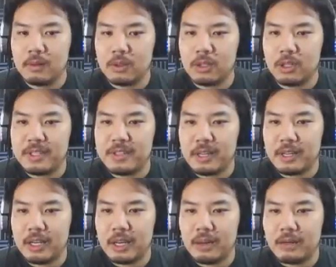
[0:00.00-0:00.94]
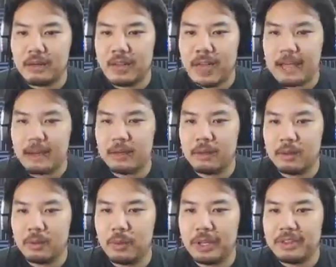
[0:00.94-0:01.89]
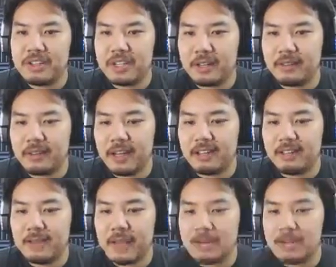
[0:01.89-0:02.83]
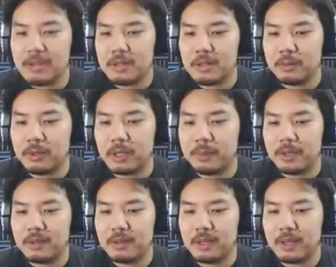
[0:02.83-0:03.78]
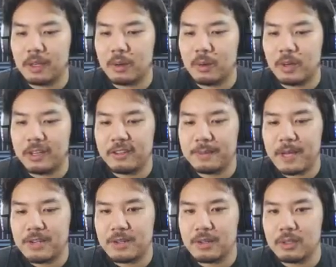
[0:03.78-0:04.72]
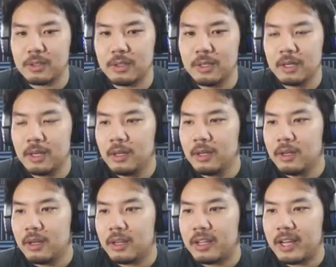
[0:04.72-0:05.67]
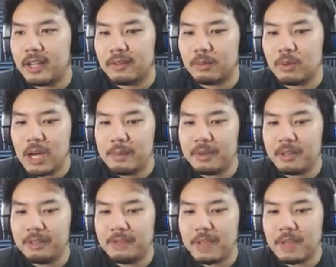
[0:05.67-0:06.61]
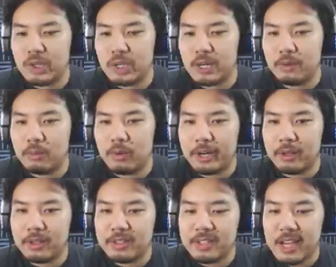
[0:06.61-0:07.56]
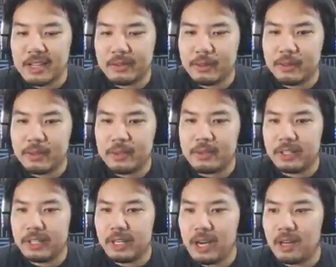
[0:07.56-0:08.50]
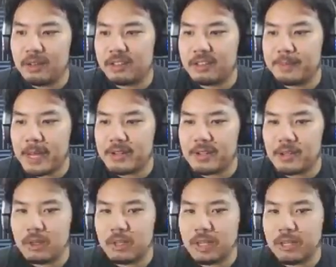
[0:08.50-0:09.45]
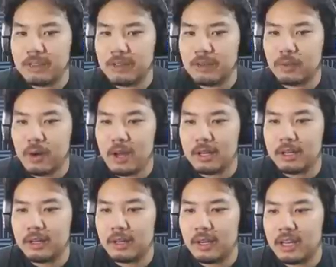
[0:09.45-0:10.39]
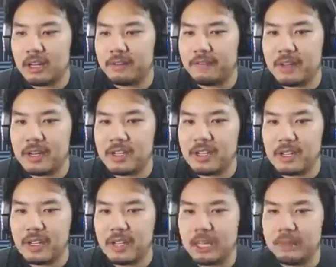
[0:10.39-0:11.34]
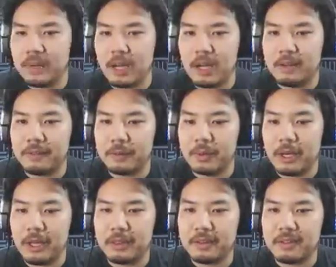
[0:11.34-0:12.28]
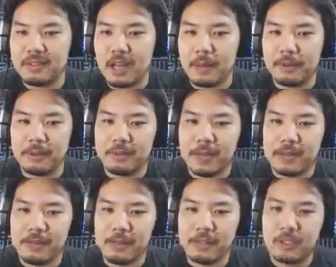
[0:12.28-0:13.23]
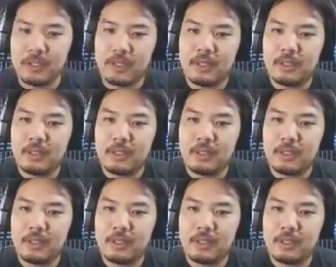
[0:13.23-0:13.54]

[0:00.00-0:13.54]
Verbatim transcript: So we're going to be taking care of that with just a special. We're going to be using one special against Robin and finishing off with regular attacks. We're going using the other special against Croc and then finishing him off with Sabo's special.